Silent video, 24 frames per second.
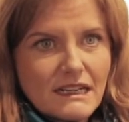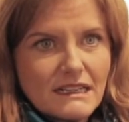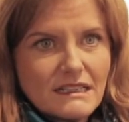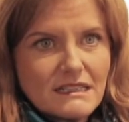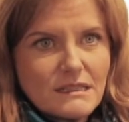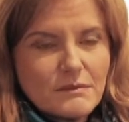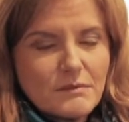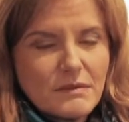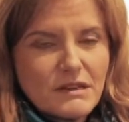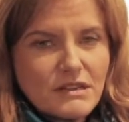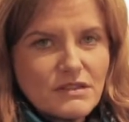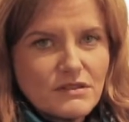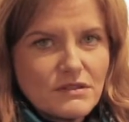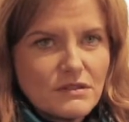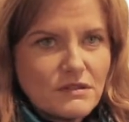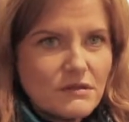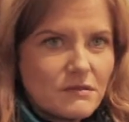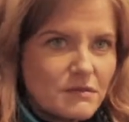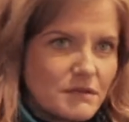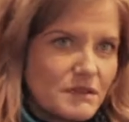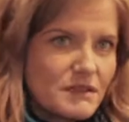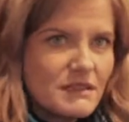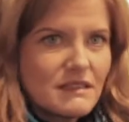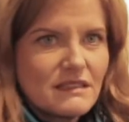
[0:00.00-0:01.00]
and
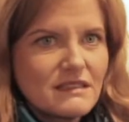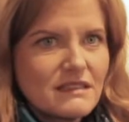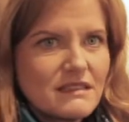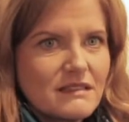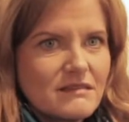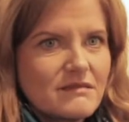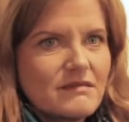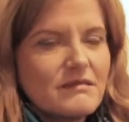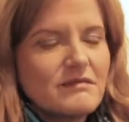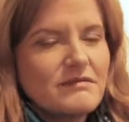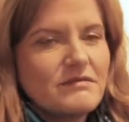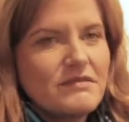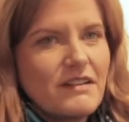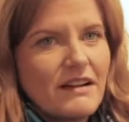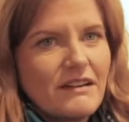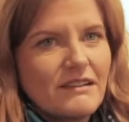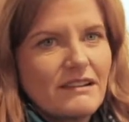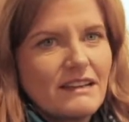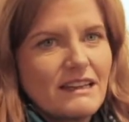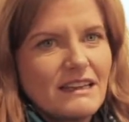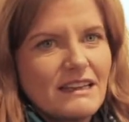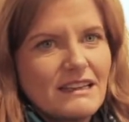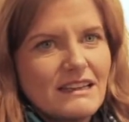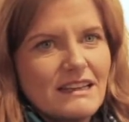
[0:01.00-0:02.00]
Peter was
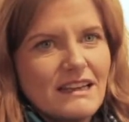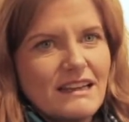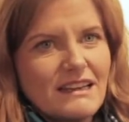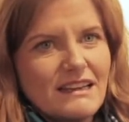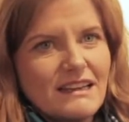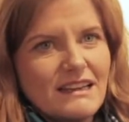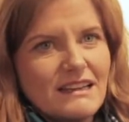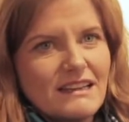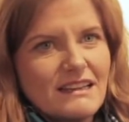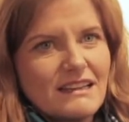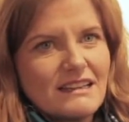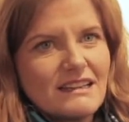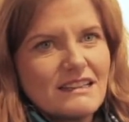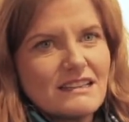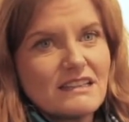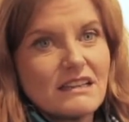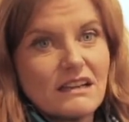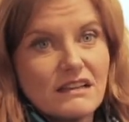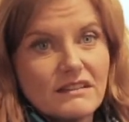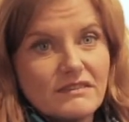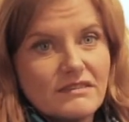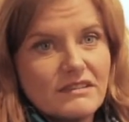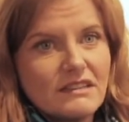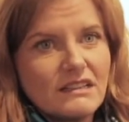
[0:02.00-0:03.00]
very uh,
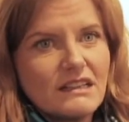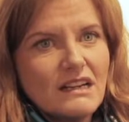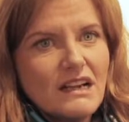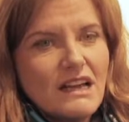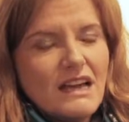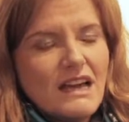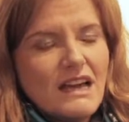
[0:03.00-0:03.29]
insightful